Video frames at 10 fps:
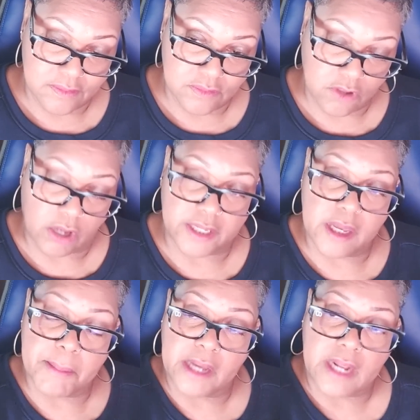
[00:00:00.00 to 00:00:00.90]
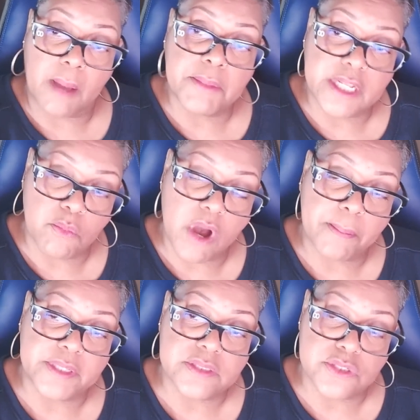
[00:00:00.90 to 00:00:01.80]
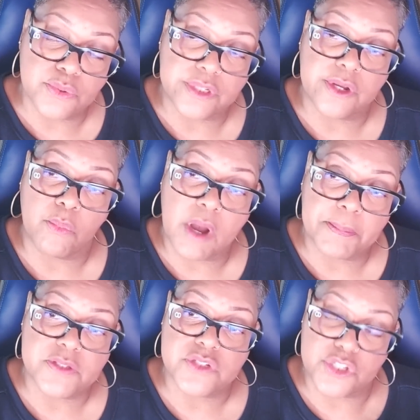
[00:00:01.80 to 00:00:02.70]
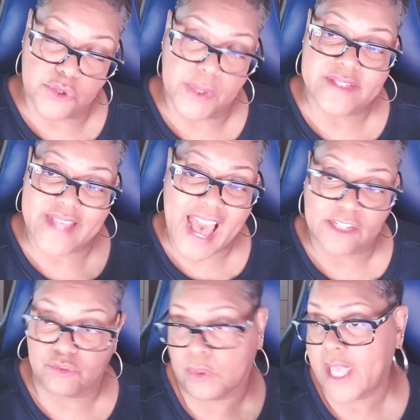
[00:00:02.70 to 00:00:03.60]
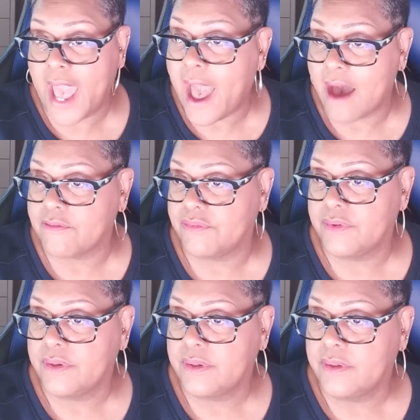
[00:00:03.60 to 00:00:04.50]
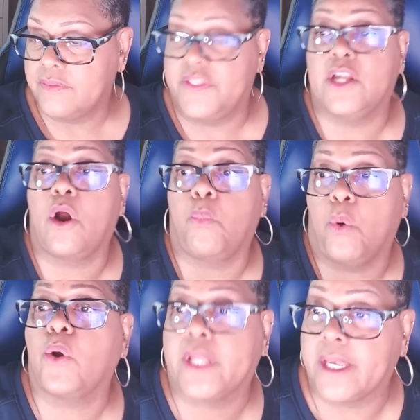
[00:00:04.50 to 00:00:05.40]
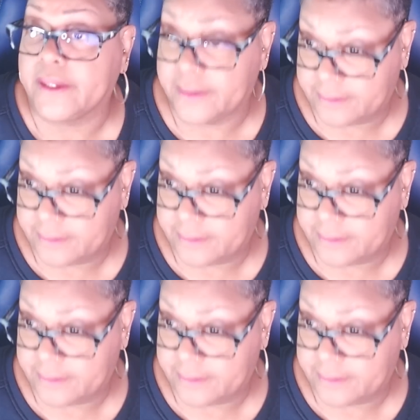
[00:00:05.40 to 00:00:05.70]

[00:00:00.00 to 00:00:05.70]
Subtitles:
talking about how many weapons, nuclear weapons, the U.S. actually have that are working.